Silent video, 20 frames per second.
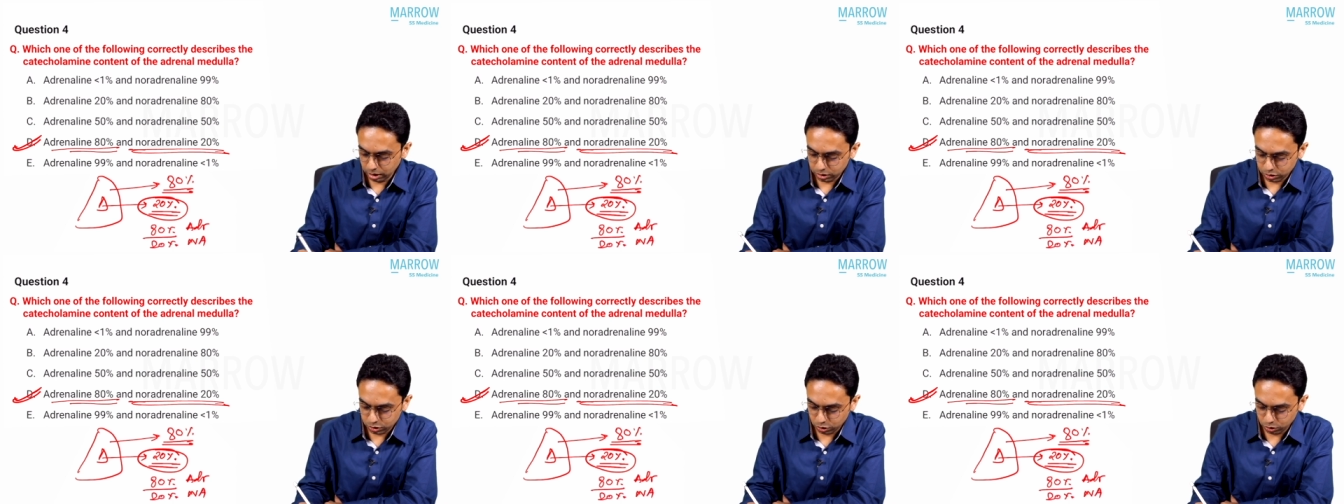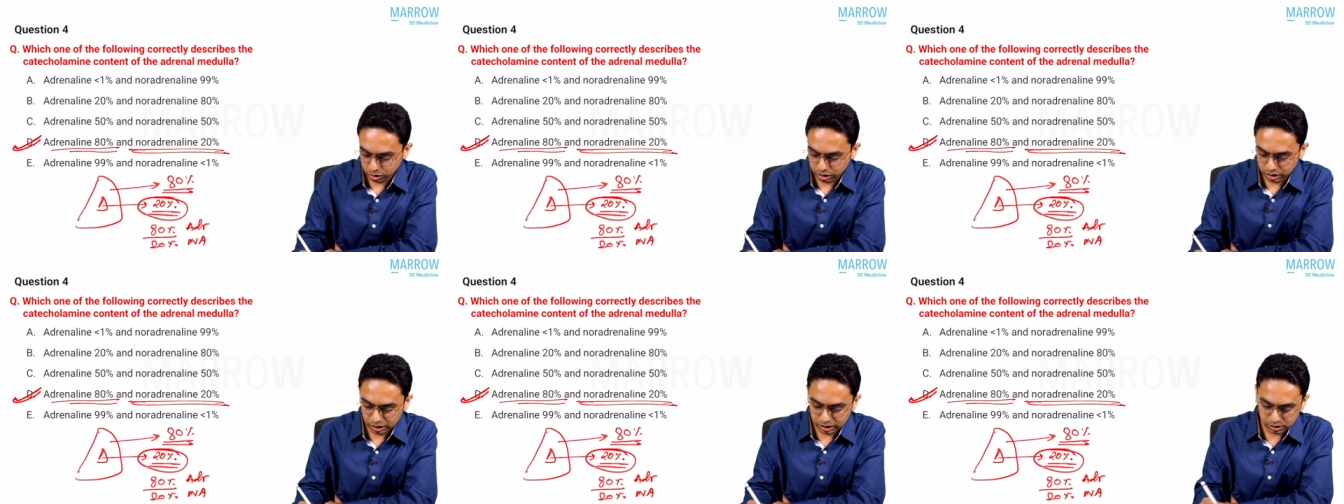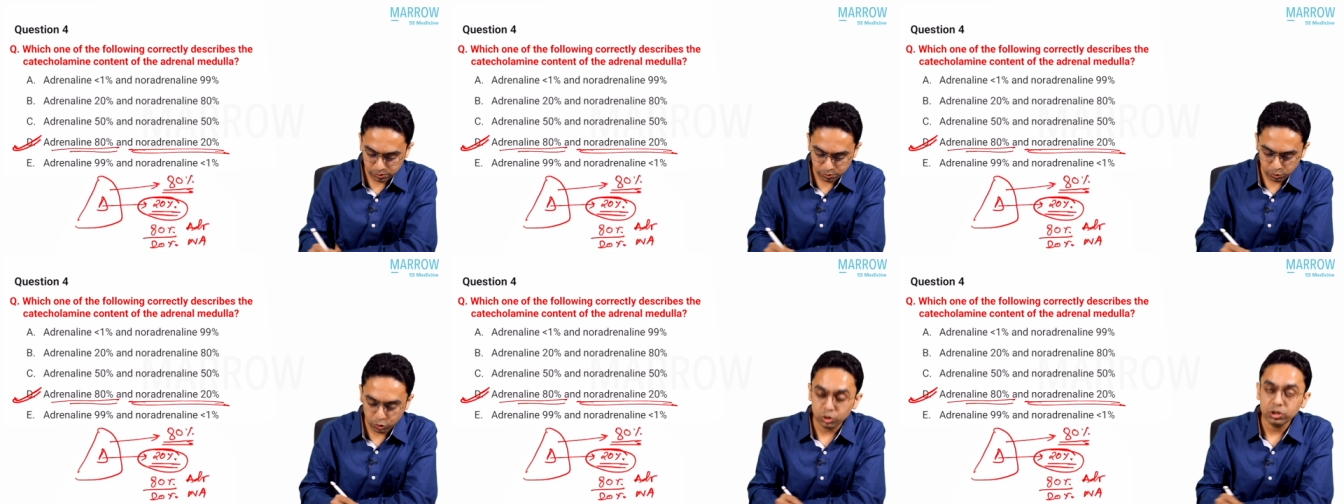So
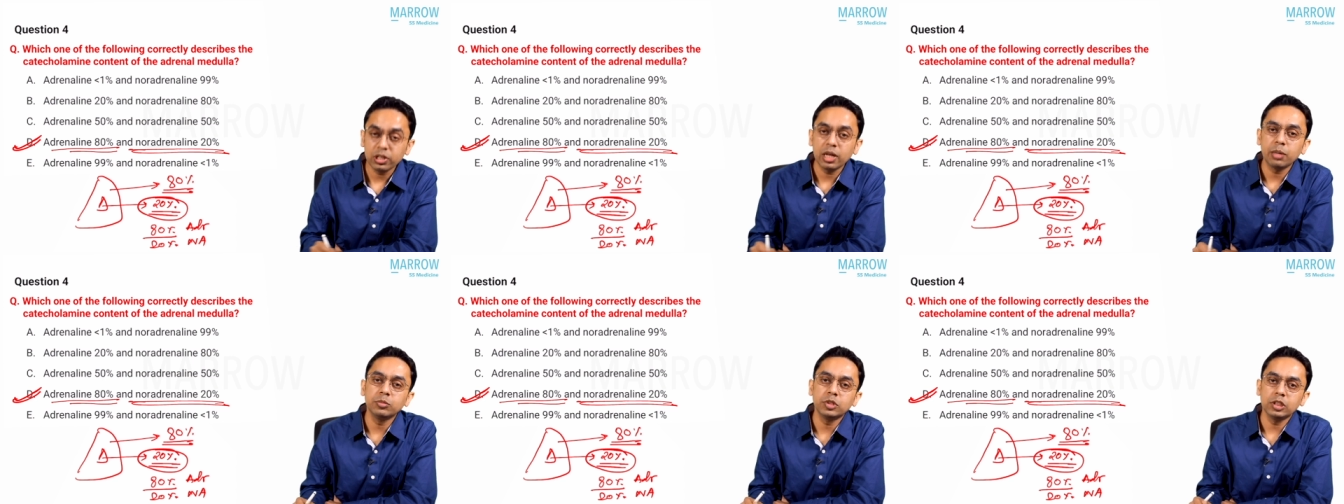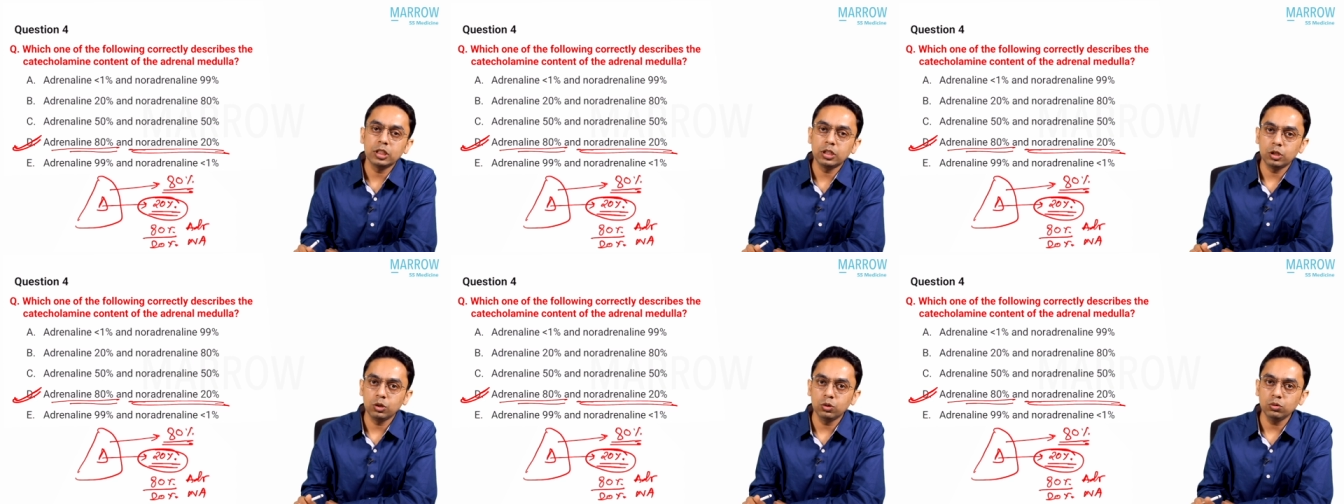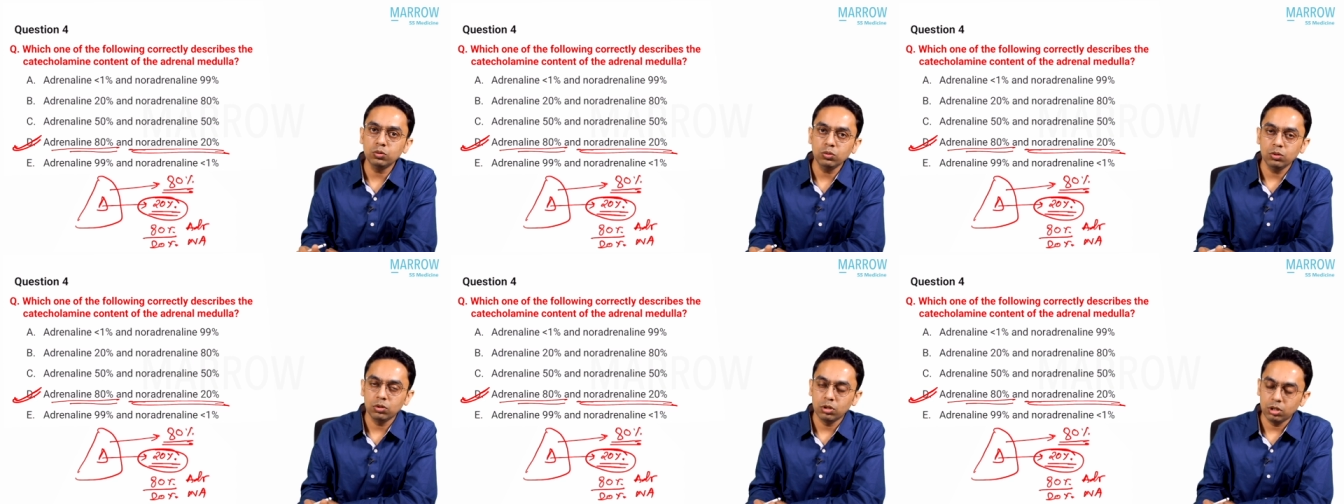these both
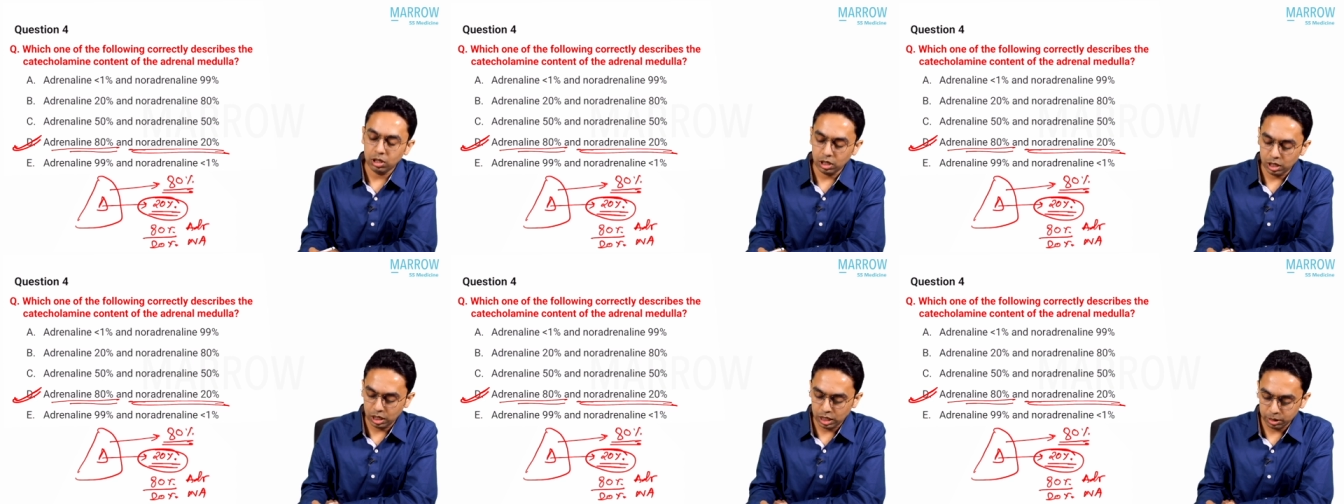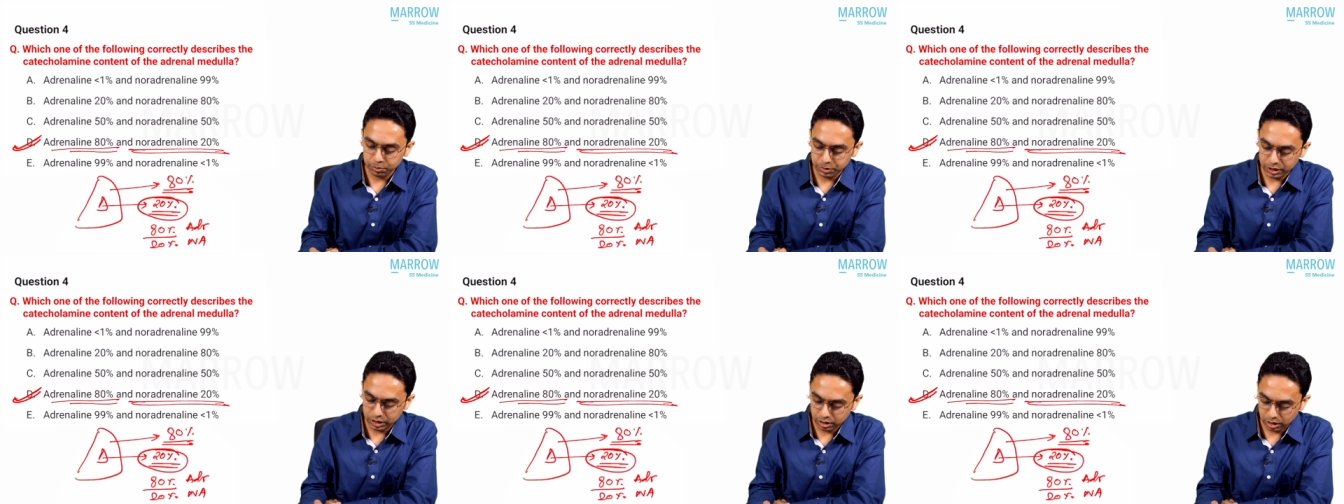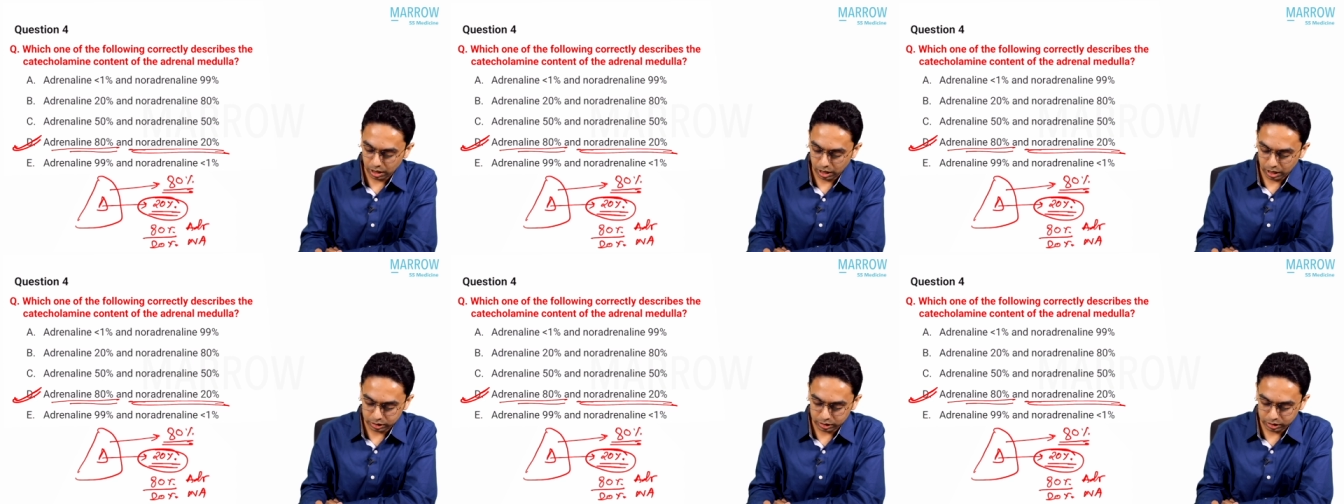MCQ are being